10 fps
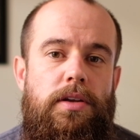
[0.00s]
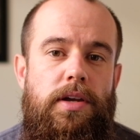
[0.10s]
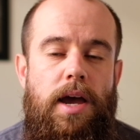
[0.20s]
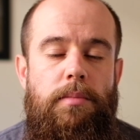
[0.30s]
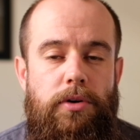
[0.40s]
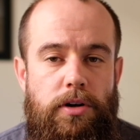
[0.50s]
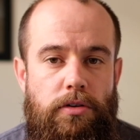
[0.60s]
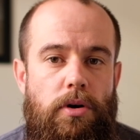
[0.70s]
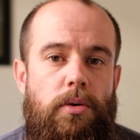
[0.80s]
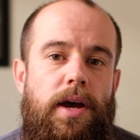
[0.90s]
you can put in a
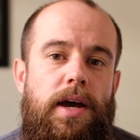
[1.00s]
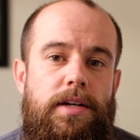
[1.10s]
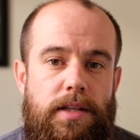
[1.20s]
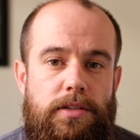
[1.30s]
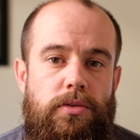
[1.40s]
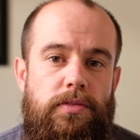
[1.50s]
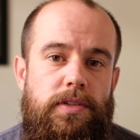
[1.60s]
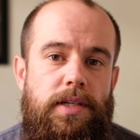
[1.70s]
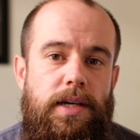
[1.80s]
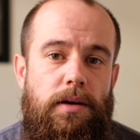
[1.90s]
roll cage and that sort of a
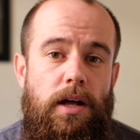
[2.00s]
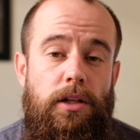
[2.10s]
thing